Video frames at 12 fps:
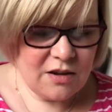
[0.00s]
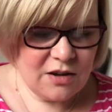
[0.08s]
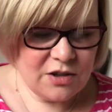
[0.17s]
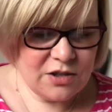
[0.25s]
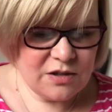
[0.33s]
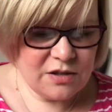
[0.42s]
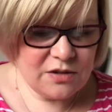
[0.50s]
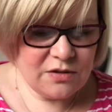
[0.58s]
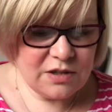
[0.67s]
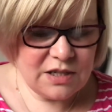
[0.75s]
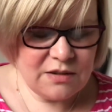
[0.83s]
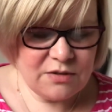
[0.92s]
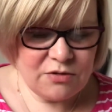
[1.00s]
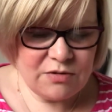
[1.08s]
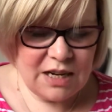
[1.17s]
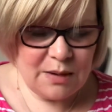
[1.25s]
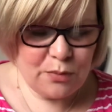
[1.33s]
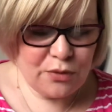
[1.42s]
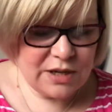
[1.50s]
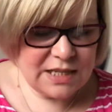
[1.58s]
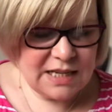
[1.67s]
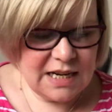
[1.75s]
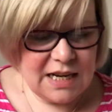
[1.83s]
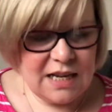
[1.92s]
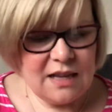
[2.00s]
just thought it was really pretty.